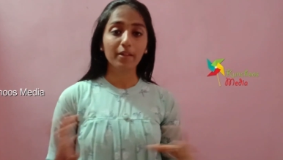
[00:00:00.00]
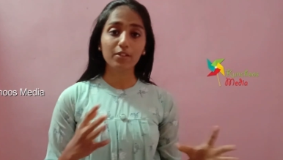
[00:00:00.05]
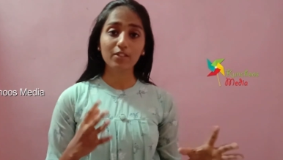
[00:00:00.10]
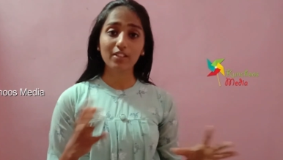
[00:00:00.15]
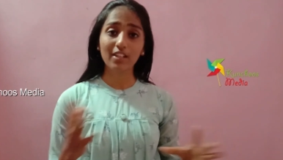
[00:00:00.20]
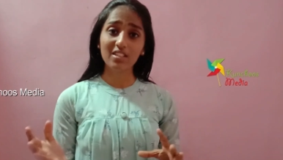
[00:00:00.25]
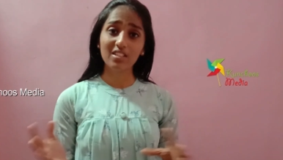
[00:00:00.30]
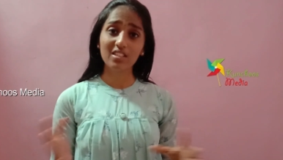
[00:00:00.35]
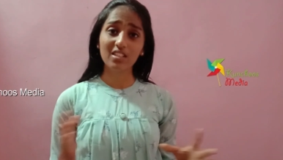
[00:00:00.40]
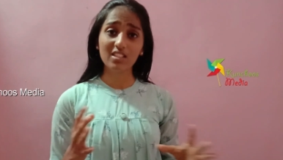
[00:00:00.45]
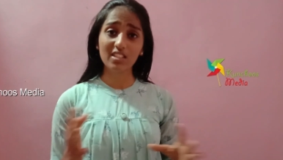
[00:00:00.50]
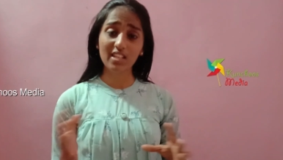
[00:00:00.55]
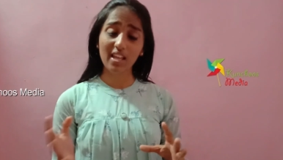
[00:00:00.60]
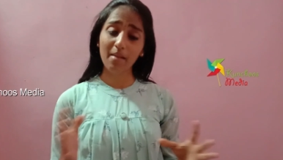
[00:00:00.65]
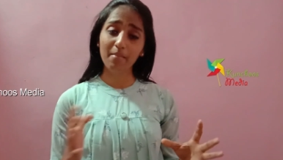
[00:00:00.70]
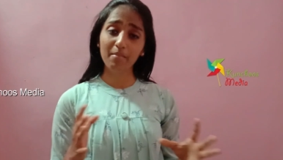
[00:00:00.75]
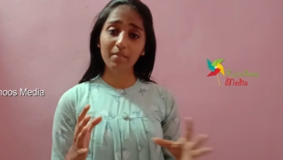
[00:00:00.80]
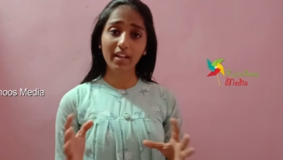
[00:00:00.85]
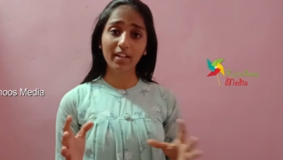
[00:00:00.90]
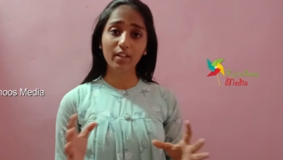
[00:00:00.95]
So that's the
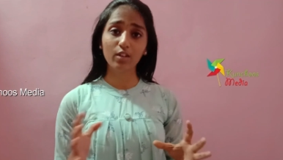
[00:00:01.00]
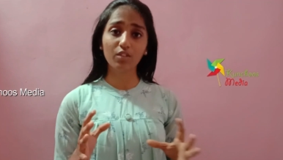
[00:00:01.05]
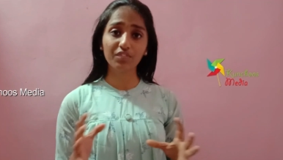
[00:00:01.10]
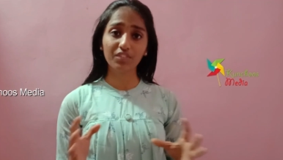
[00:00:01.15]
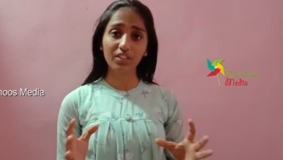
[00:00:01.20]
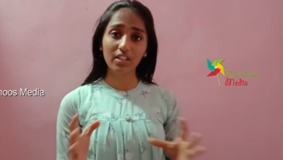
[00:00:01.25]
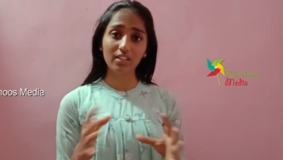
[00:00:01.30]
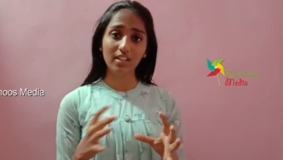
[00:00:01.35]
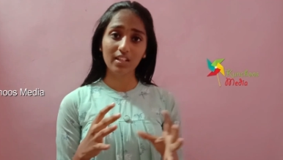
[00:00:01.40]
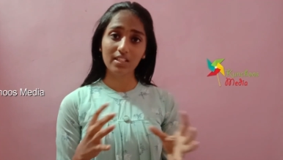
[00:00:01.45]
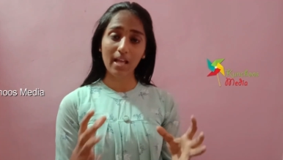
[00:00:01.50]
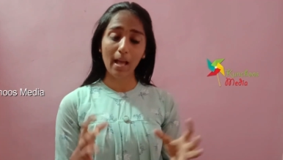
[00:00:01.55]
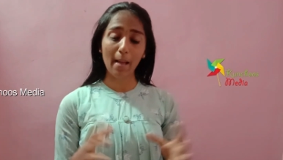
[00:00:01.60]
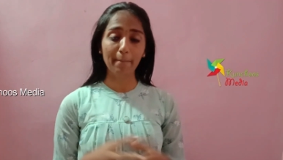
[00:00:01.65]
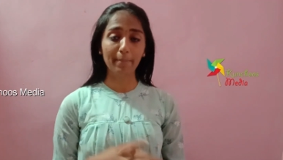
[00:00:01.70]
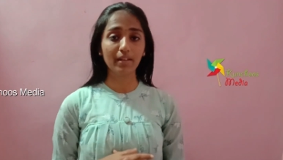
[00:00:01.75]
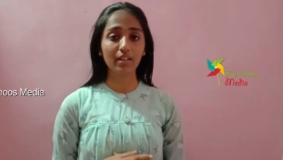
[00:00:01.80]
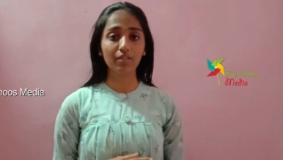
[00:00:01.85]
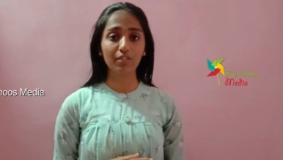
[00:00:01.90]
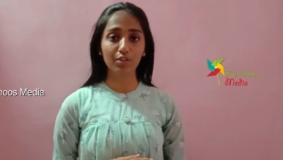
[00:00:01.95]
same kind of thing that's
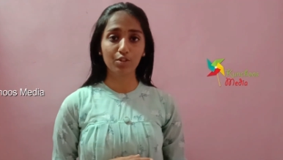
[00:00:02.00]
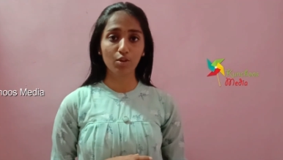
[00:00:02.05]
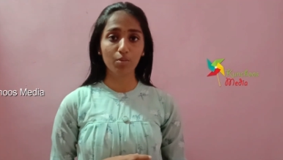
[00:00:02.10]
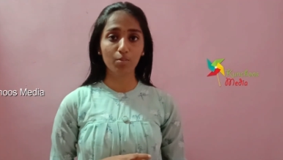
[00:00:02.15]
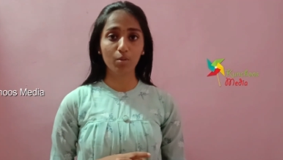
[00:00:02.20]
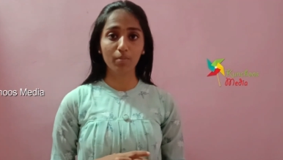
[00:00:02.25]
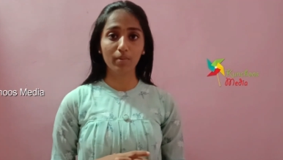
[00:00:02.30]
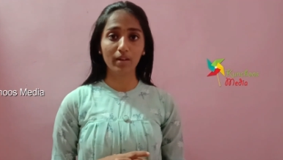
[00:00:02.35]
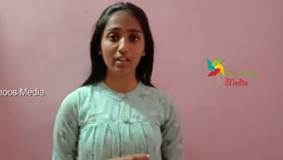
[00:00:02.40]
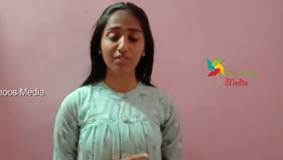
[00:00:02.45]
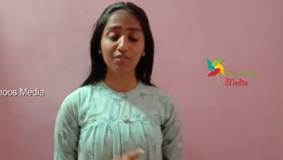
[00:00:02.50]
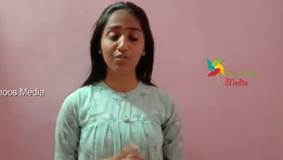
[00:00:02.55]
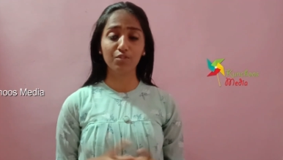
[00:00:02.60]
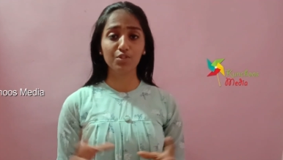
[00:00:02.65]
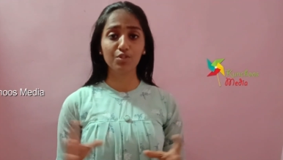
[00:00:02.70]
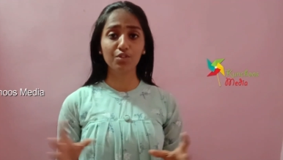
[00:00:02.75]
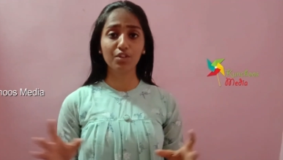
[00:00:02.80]
happening with your mobile phones.